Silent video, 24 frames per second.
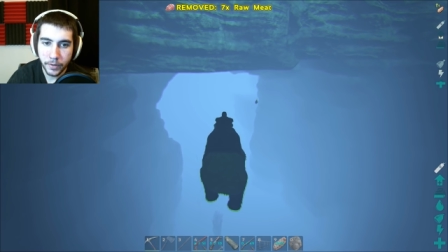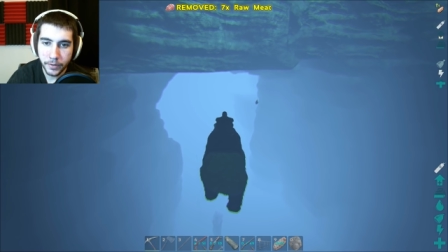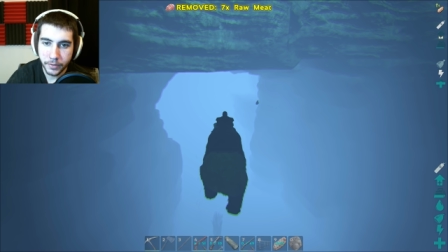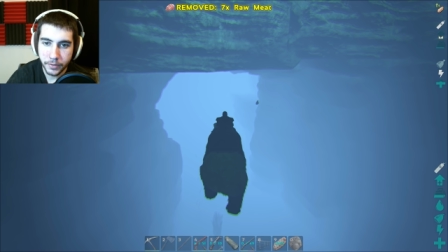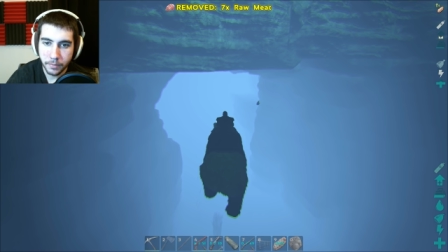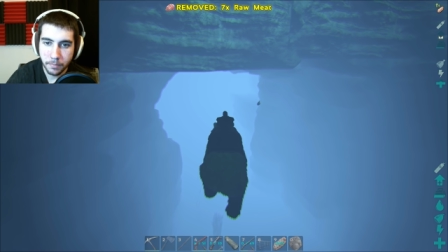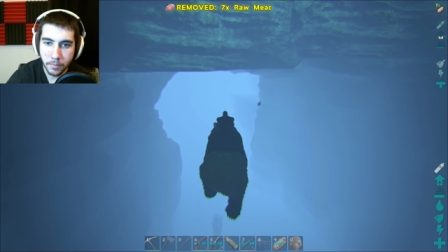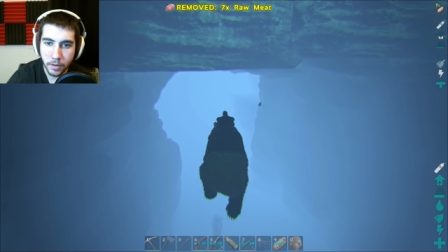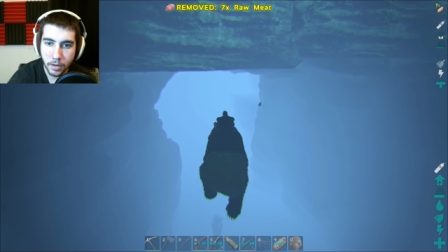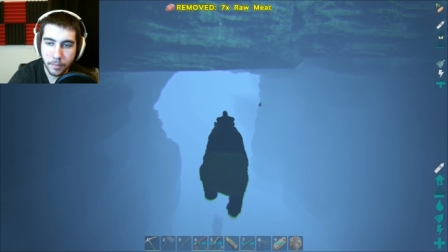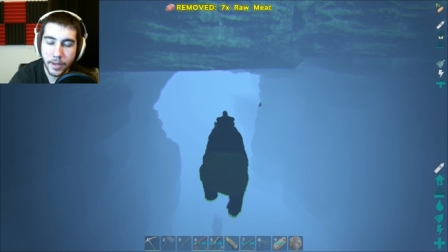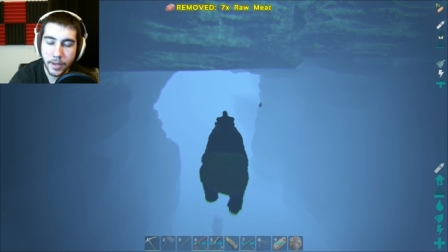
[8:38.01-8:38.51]
he's a
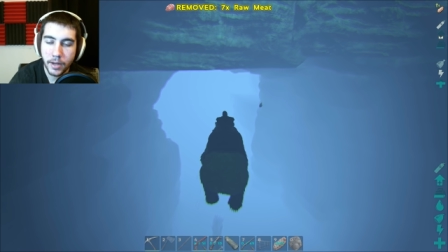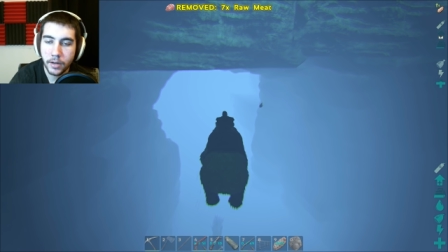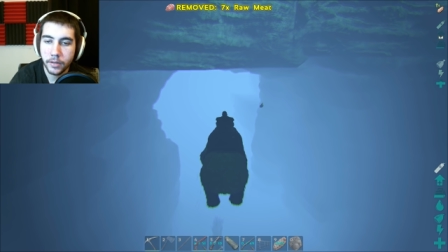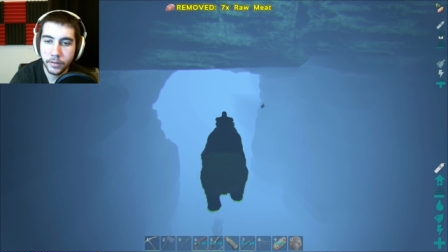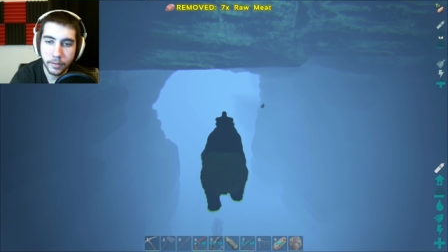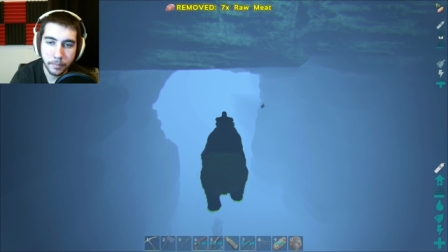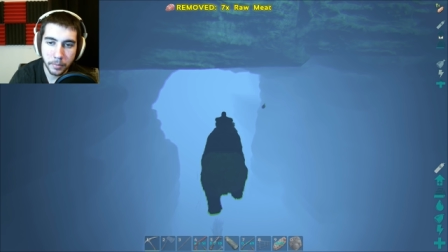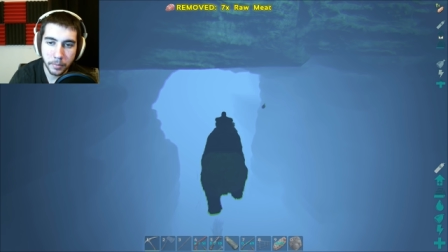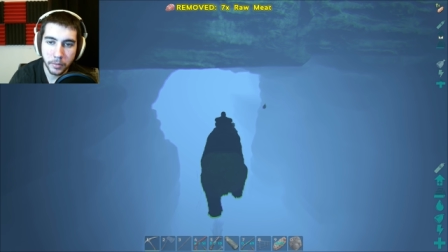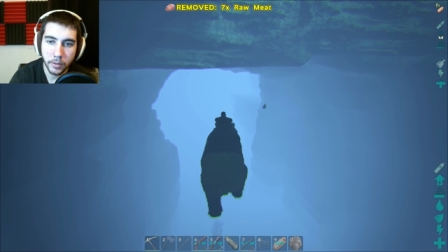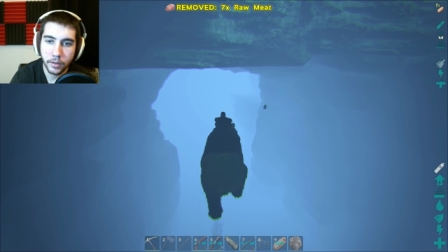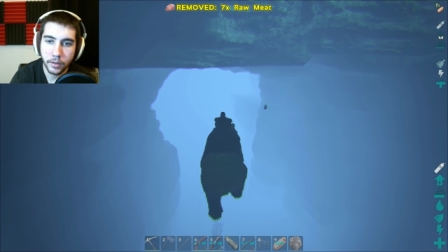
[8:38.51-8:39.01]
mermaid in
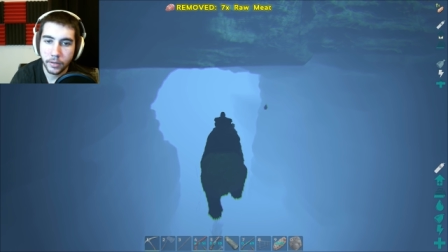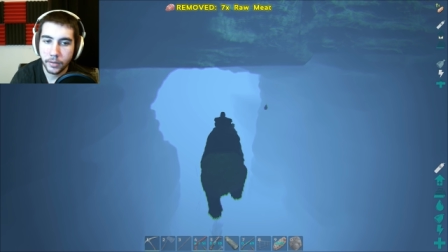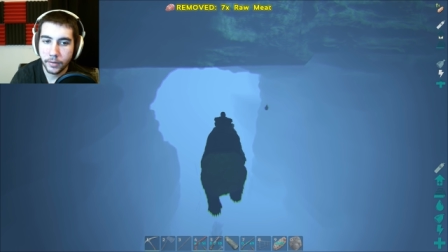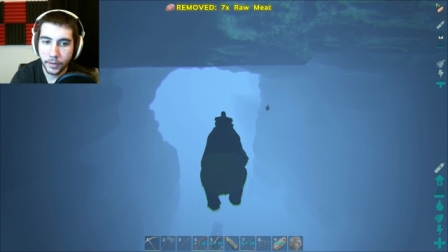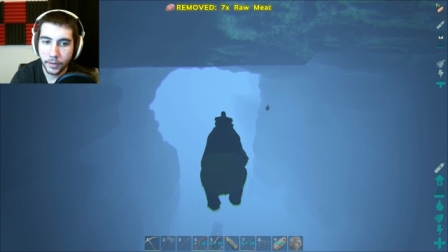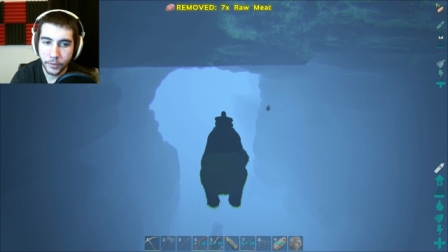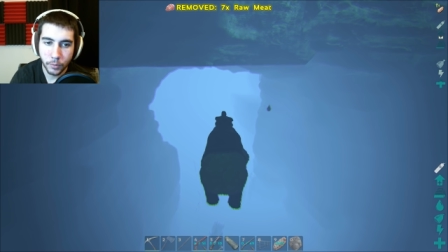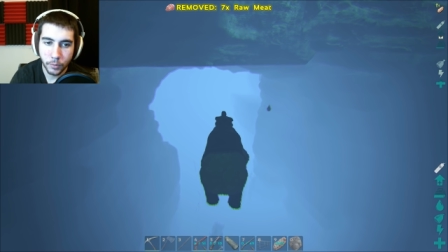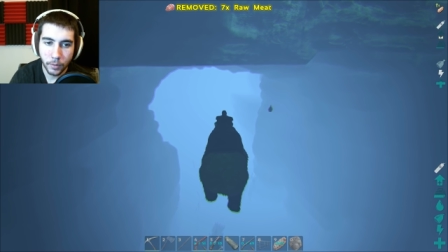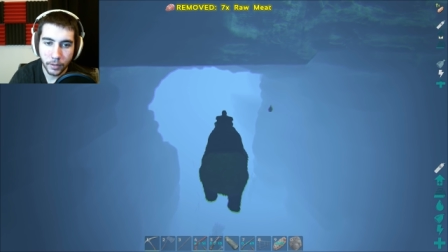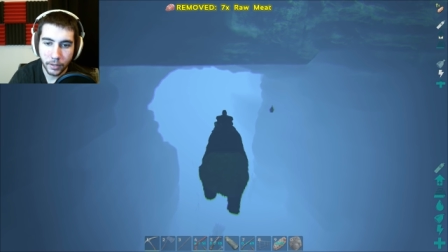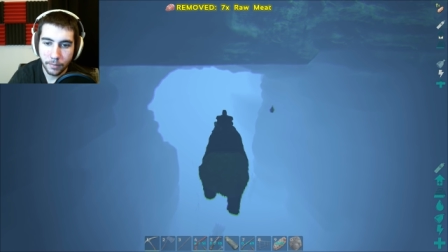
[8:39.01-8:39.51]
the book.
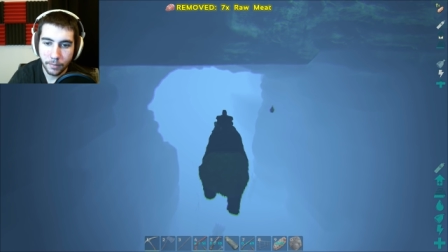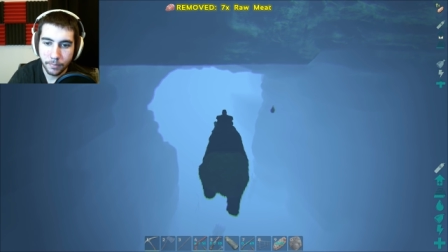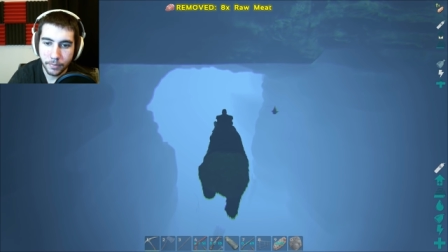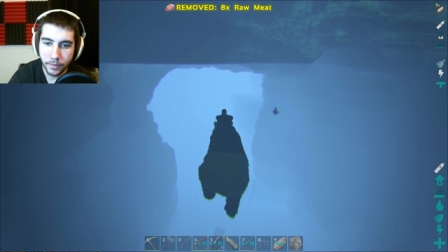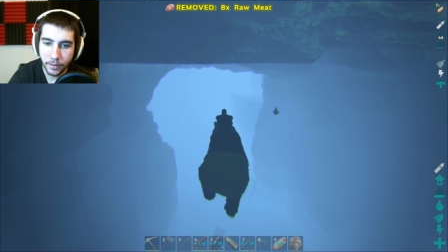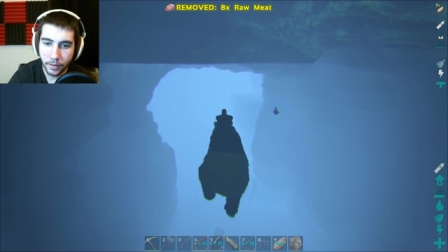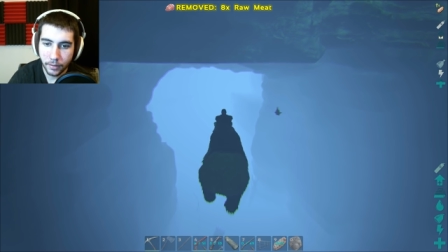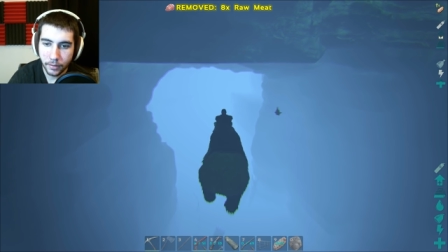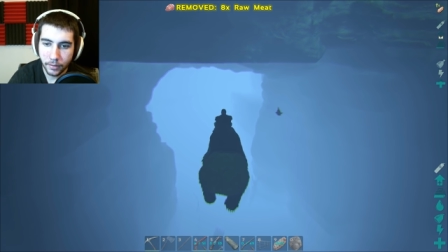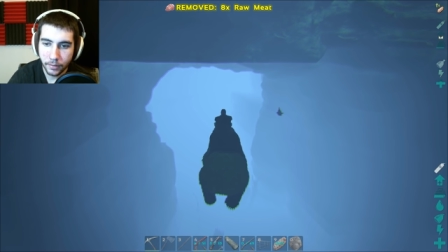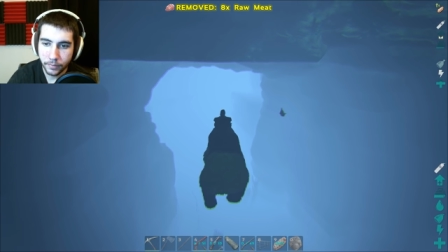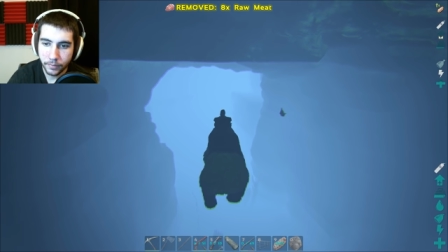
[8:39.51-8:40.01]
That's what I keep
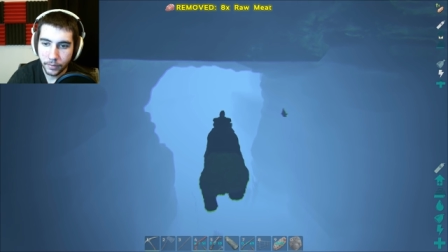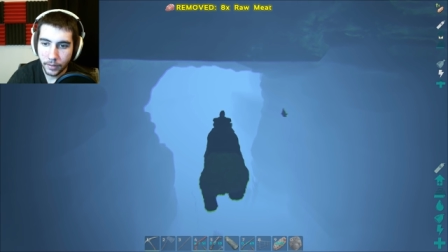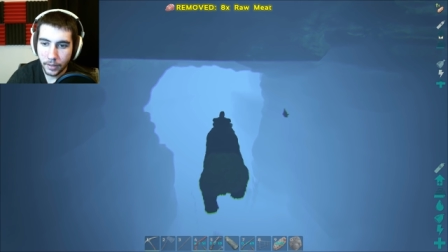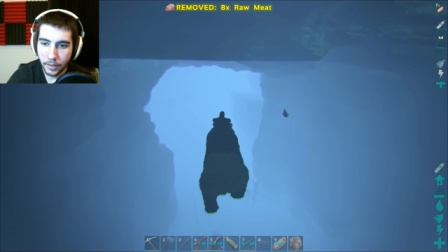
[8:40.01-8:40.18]
thinking of.